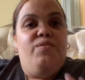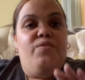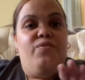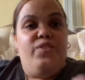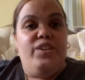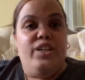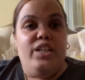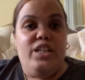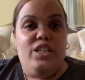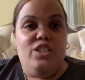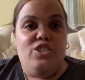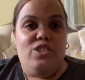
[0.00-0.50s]

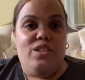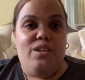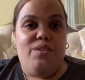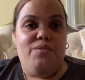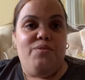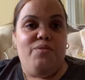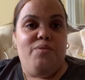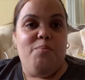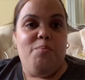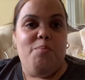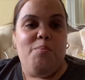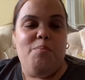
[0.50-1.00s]
footage of
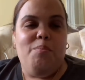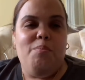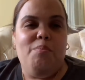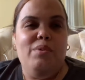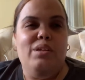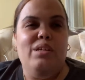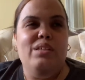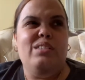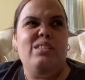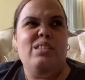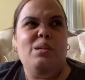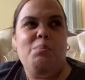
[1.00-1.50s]

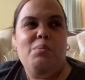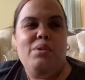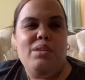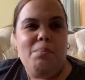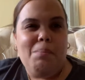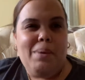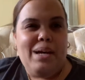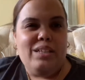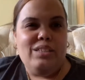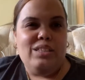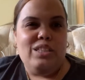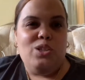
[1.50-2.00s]
some of
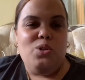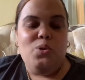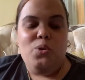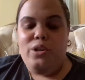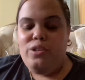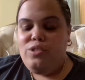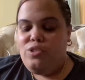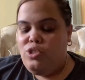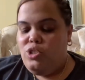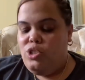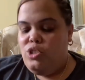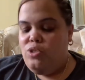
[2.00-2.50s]
my decor,
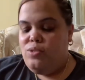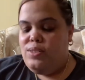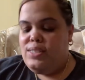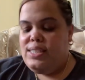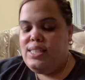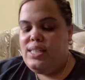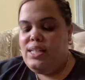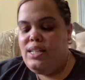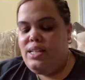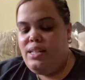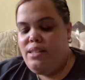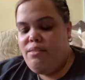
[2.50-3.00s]
so you'll
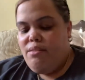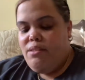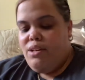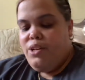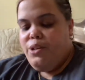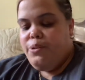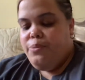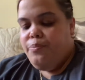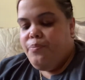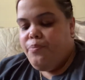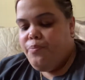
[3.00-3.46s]
see it in there.